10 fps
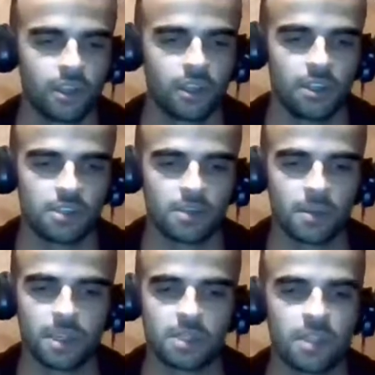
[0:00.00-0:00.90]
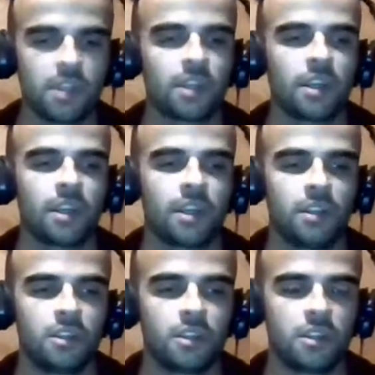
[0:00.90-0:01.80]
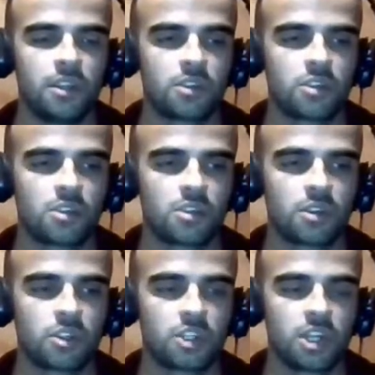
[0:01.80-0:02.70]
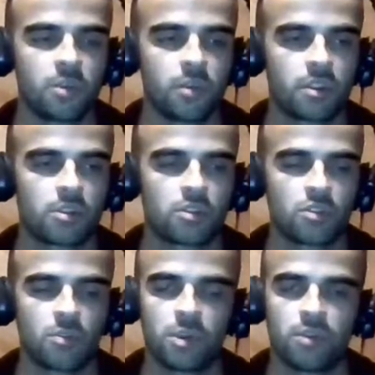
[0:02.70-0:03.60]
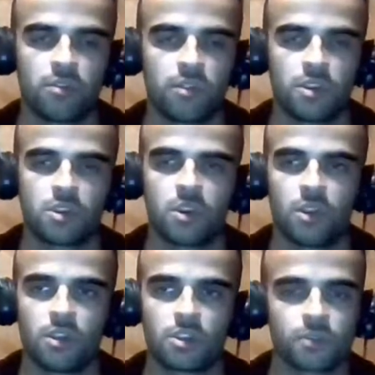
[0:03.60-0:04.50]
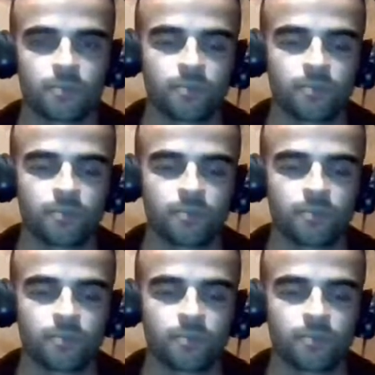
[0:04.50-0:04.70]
He's amazing, and he just shared with us so many of his knowledge.